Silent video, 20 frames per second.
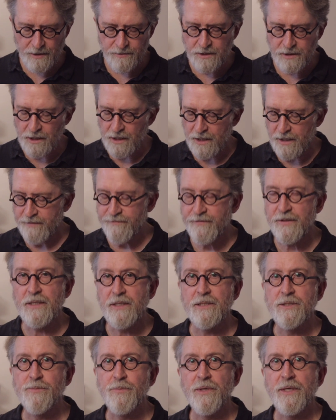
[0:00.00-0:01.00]
coffee
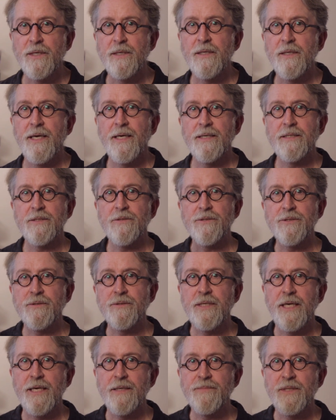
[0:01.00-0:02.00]
that's put into that is also
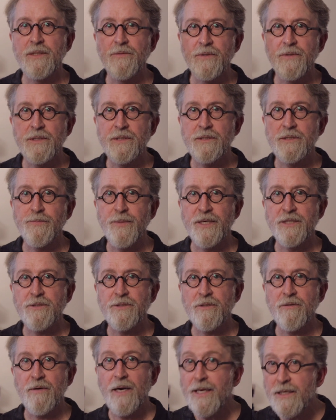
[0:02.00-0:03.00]
tamped in with a
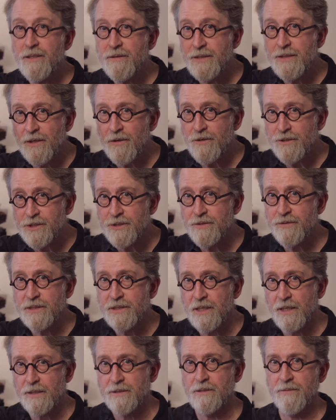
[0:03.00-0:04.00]
special grinder that also is
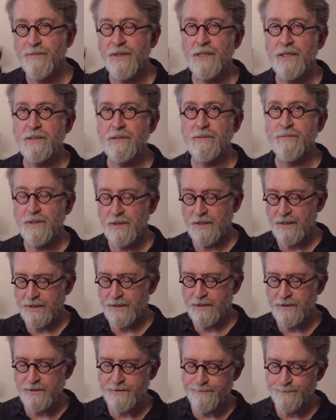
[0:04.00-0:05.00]
customizable.
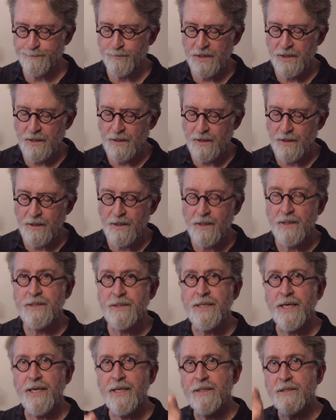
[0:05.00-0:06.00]
I can
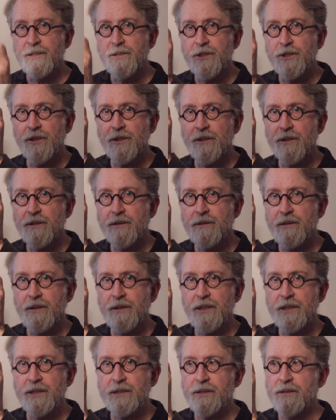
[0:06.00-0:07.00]
take and turn
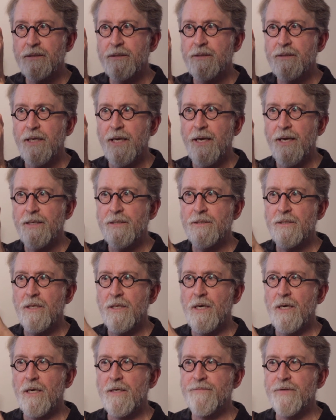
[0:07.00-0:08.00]
this handle
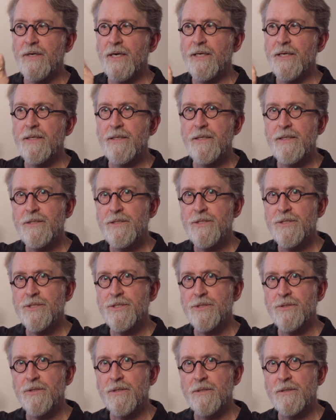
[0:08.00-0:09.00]
off, and I can
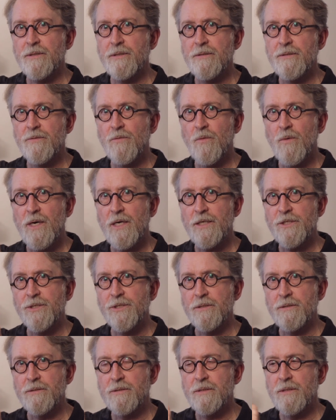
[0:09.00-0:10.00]
insert
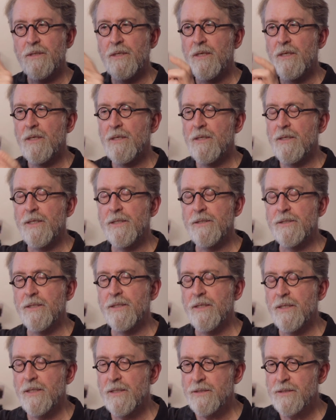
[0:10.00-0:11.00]
washers into
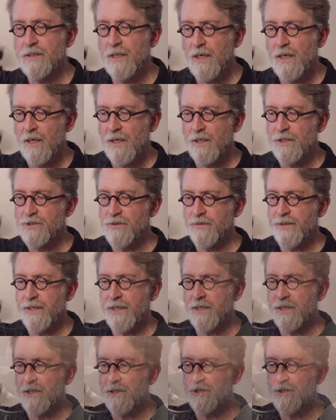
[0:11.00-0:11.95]
this so that it can